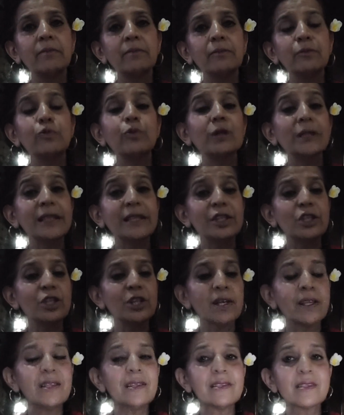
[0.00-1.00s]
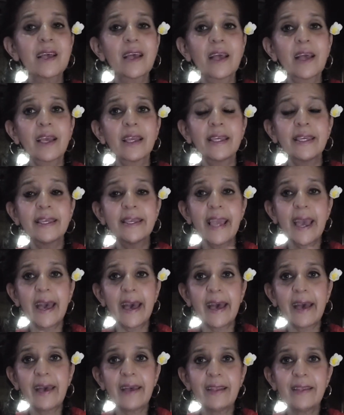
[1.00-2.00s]
religions.
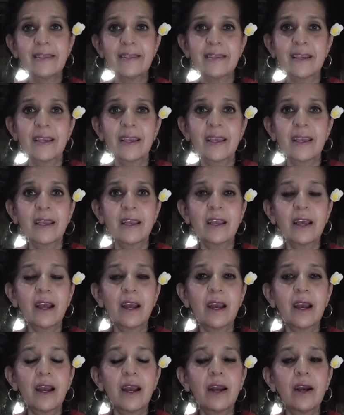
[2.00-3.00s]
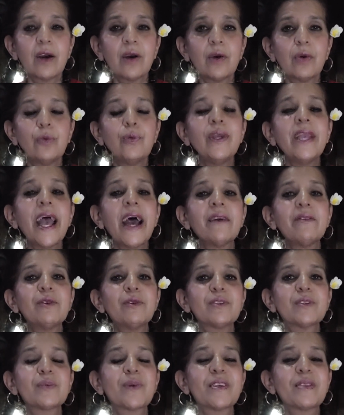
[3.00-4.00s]
Yet we have a
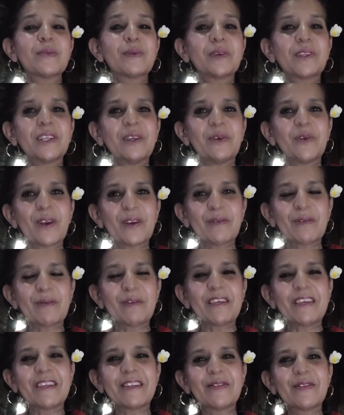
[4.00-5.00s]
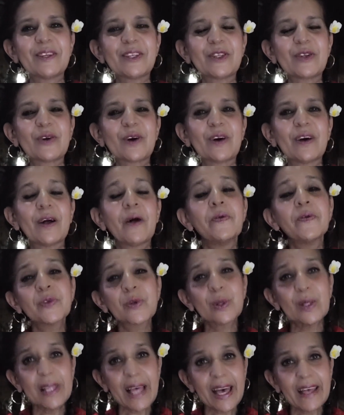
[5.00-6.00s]
responsibility right from the individual. So
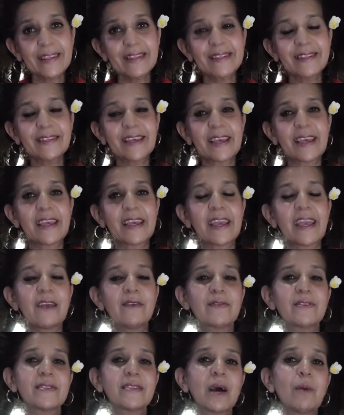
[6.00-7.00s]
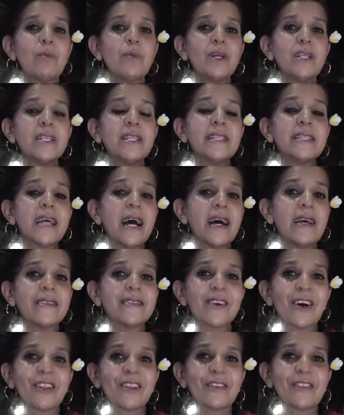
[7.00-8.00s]
let's say if someone does
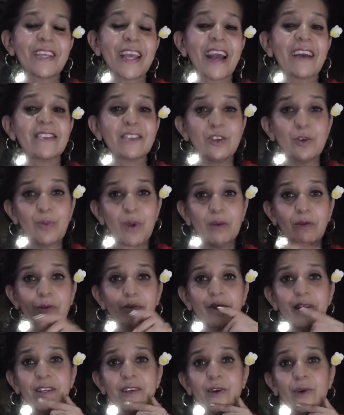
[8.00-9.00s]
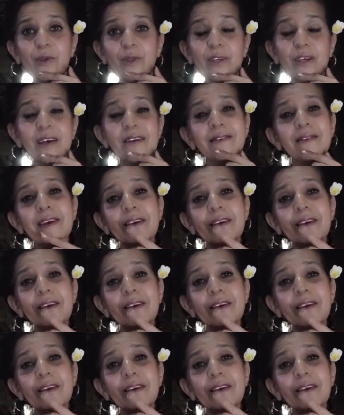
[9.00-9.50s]
all of the acts, you probably know this.